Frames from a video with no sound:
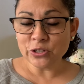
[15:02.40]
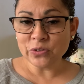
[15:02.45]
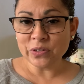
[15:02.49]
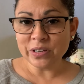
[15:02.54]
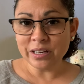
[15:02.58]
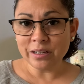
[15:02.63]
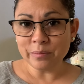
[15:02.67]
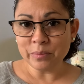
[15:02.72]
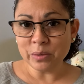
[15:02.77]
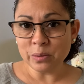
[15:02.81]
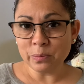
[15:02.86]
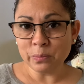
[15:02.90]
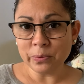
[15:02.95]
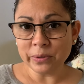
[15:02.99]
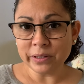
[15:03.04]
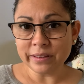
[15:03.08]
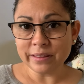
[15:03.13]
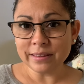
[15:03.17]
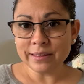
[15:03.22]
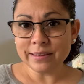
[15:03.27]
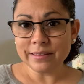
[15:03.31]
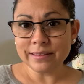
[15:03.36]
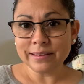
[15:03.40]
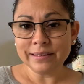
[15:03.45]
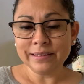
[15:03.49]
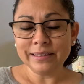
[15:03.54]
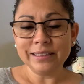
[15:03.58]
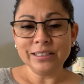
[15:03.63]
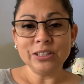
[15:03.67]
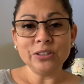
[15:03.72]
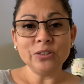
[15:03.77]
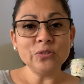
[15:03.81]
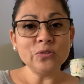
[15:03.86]
you come up with.
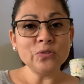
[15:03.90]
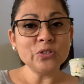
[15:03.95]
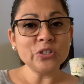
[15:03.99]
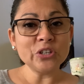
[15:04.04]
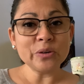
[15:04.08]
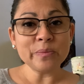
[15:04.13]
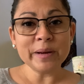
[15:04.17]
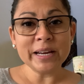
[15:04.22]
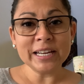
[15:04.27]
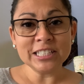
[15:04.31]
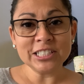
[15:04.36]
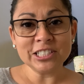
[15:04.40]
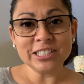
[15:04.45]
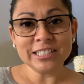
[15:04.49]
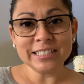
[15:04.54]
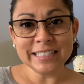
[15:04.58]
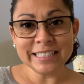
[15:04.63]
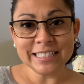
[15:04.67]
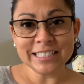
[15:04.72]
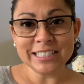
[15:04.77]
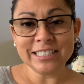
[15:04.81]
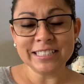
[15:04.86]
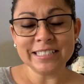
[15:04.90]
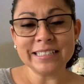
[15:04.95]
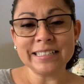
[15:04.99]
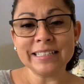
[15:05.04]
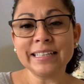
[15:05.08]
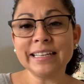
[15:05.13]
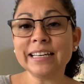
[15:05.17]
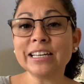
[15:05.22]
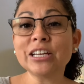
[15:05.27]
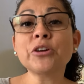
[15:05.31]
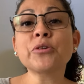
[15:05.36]
Use your imagination.
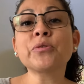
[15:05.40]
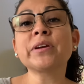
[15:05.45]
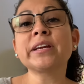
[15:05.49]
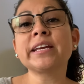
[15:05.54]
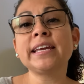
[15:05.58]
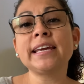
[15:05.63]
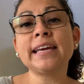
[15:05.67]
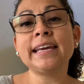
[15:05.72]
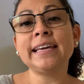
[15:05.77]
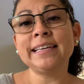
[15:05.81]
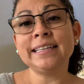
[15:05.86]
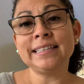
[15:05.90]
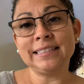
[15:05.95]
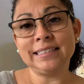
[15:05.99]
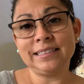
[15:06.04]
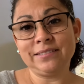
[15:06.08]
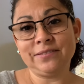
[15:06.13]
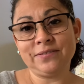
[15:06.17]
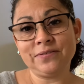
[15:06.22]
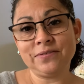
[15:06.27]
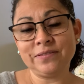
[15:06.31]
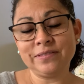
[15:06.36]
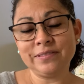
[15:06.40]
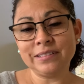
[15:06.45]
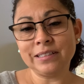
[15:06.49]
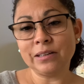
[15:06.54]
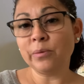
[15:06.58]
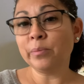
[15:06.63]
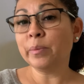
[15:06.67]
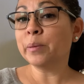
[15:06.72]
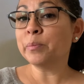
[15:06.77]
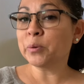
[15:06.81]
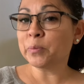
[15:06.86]
Get creative. And
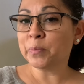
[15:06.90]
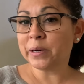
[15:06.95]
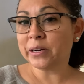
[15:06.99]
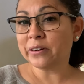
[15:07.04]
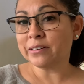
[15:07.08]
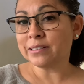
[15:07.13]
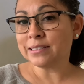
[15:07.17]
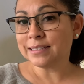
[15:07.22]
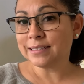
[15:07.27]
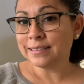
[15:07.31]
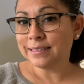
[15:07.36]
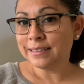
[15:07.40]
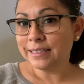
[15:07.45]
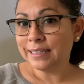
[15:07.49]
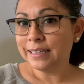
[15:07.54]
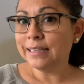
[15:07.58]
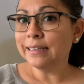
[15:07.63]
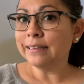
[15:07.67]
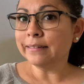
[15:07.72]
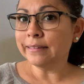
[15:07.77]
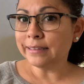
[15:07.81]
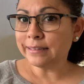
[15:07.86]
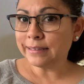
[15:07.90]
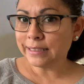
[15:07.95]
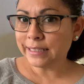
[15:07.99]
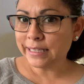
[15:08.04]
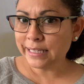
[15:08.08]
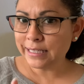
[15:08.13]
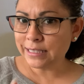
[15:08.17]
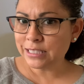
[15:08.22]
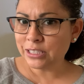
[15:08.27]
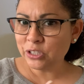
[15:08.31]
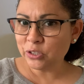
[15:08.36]
remember, parents, let the
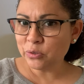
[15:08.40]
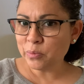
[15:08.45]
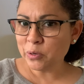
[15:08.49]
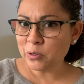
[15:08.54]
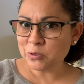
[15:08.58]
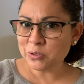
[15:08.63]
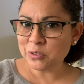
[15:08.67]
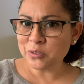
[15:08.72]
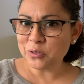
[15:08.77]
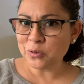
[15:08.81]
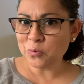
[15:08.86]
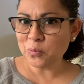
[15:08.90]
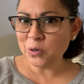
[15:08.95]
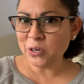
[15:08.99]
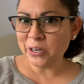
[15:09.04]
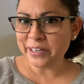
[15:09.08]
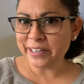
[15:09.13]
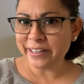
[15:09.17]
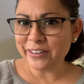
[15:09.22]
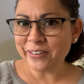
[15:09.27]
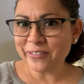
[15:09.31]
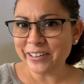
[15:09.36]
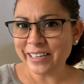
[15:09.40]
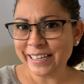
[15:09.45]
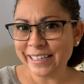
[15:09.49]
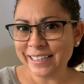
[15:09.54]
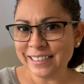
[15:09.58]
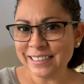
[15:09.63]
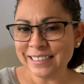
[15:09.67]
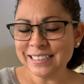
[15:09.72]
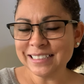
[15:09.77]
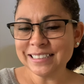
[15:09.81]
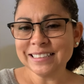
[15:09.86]
kids do most of the work,
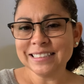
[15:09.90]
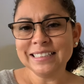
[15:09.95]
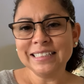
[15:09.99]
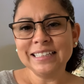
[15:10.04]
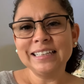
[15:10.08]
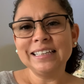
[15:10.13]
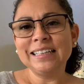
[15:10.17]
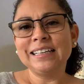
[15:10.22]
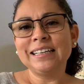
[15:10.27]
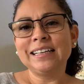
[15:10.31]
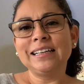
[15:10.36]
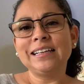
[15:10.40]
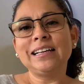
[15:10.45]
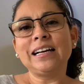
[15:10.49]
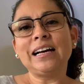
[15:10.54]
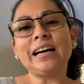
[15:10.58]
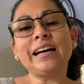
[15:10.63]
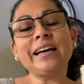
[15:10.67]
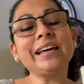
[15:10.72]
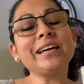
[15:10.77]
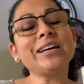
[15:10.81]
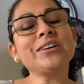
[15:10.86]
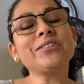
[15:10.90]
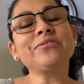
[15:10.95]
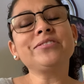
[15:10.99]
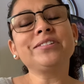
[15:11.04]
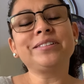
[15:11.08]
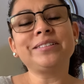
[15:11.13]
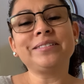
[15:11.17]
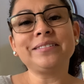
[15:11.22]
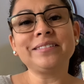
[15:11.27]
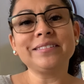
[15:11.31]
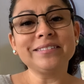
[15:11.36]
okay? I have
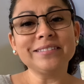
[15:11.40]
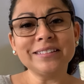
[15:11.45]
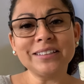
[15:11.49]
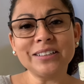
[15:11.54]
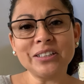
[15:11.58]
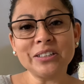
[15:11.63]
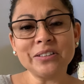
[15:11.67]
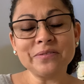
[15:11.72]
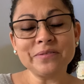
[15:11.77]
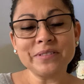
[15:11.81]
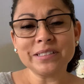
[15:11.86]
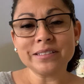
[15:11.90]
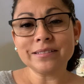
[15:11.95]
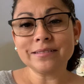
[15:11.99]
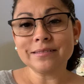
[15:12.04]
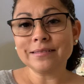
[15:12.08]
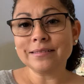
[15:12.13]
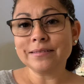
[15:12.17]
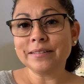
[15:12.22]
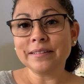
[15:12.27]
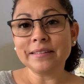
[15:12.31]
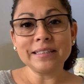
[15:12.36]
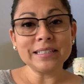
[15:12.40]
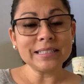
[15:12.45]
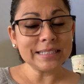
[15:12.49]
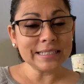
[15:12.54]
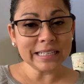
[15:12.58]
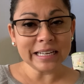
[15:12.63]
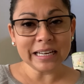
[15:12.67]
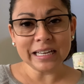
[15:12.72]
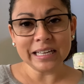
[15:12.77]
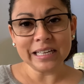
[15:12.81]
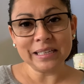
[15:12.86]
loved this
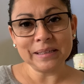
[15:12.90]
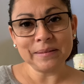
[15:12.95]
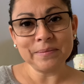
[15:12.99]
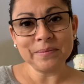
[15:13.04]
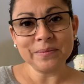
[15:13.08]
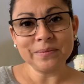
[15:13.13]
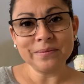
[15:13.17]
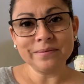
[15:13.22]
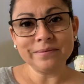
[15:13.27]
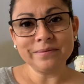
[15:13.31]
time